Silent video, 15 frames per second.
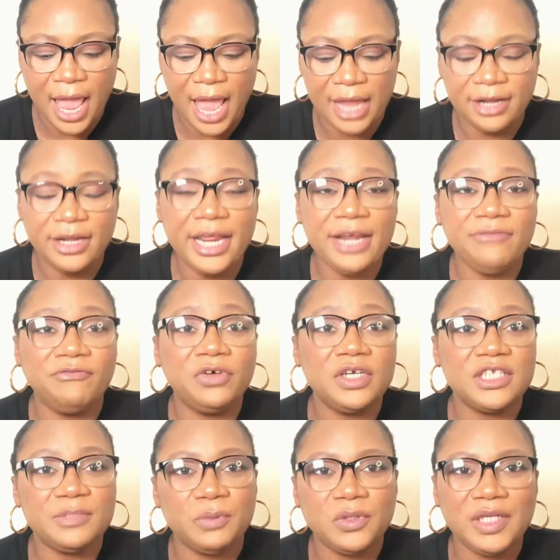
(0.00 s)
And then for the
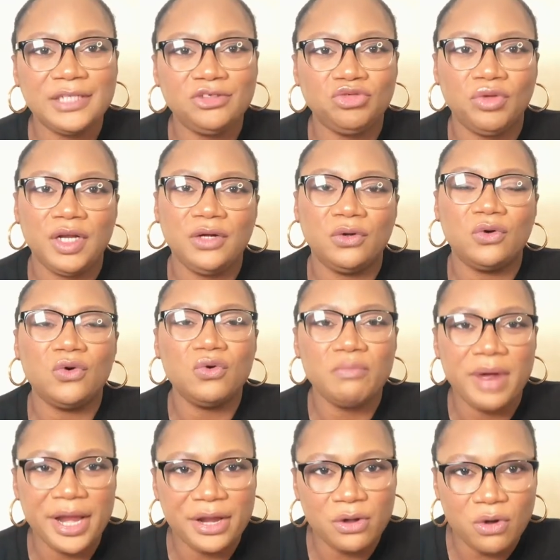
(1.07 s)
spotted trend, oh
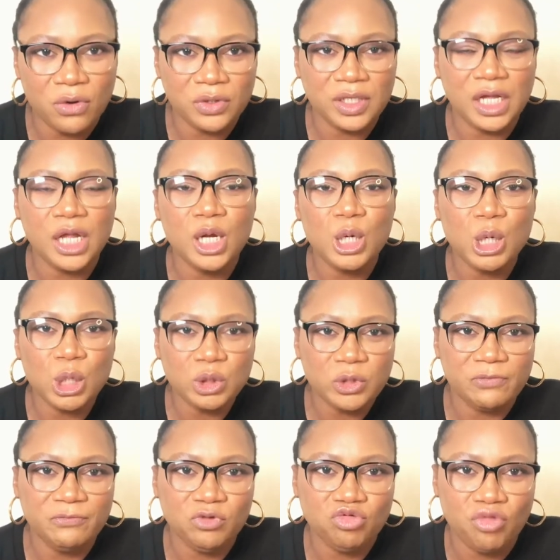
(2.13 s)
my god, a lot
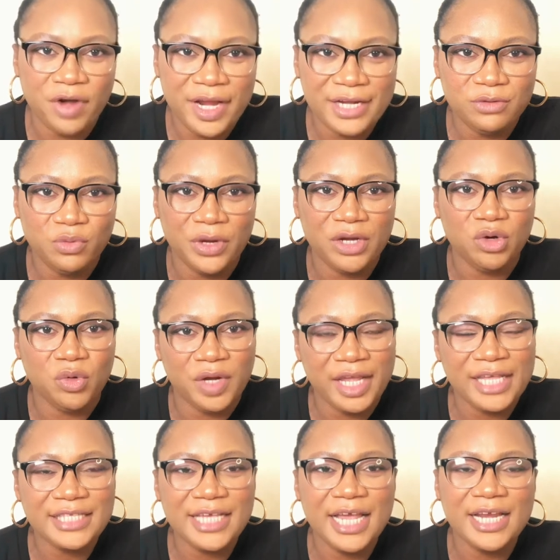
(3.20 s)
of trend were
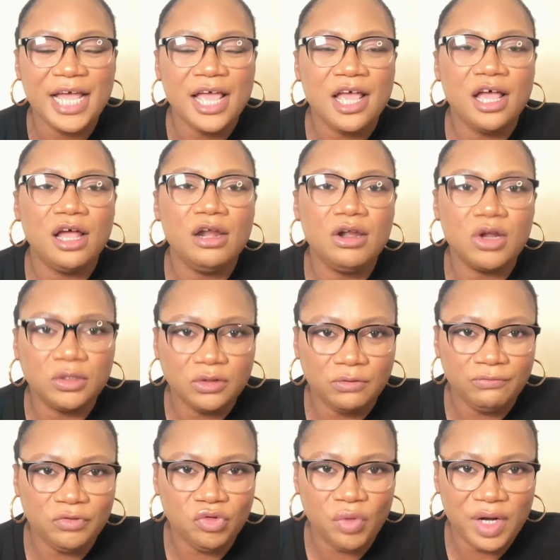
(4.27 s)
created, a lot
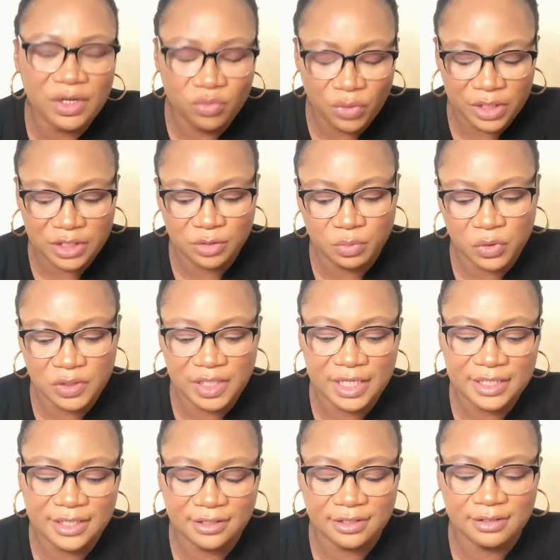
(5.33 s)
of trend were
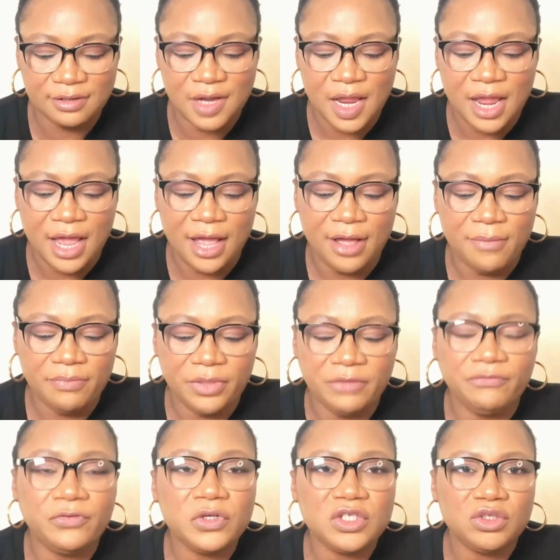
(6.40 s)
spotted. So the
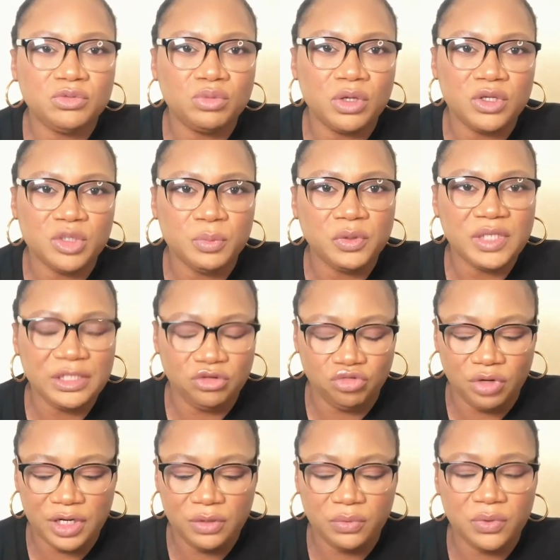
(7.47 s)
first spotted
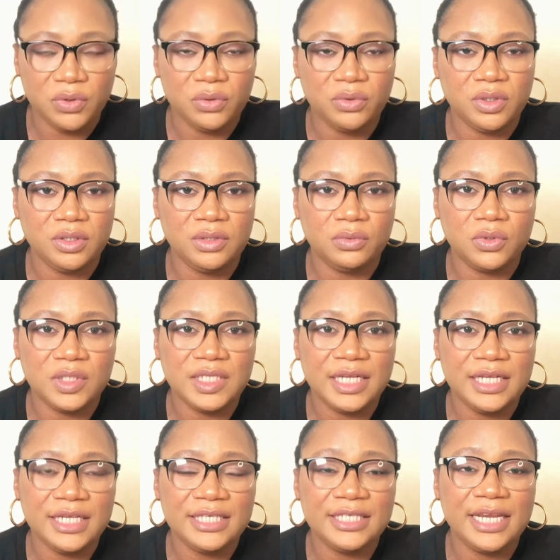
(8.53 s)
trend
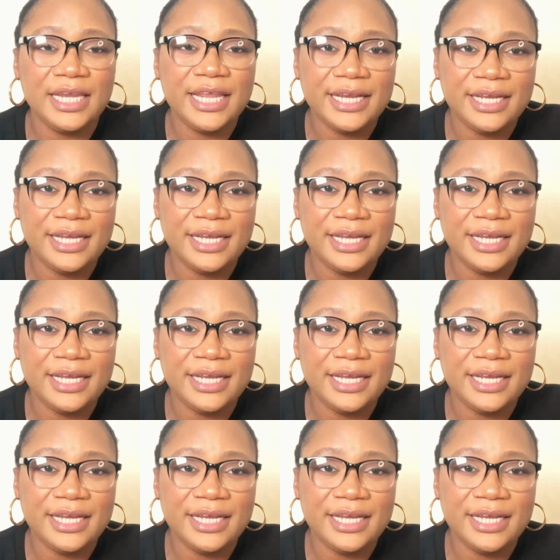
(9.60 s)
is the